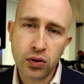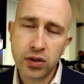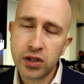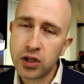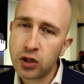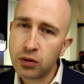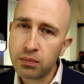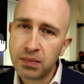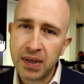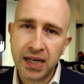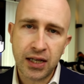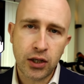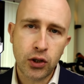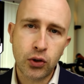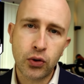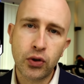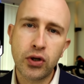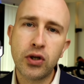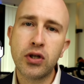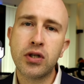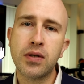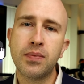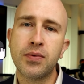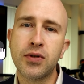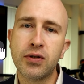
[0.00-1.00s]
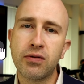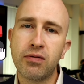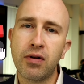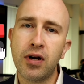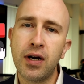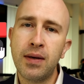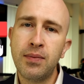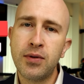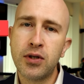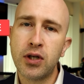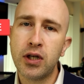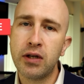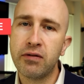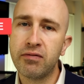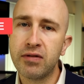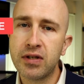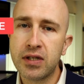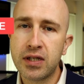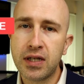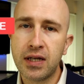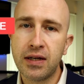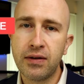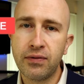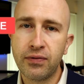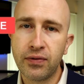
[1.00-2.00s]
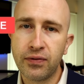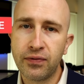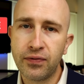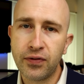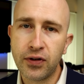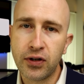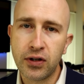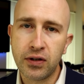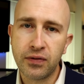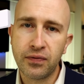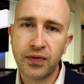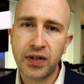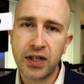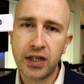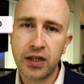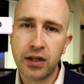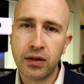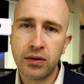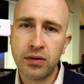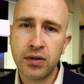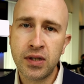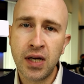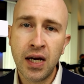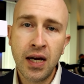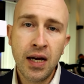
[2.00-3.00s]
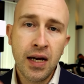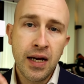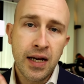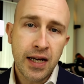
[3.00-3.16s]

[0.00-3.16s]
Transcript: so make sure you subscribe so you receive further videos,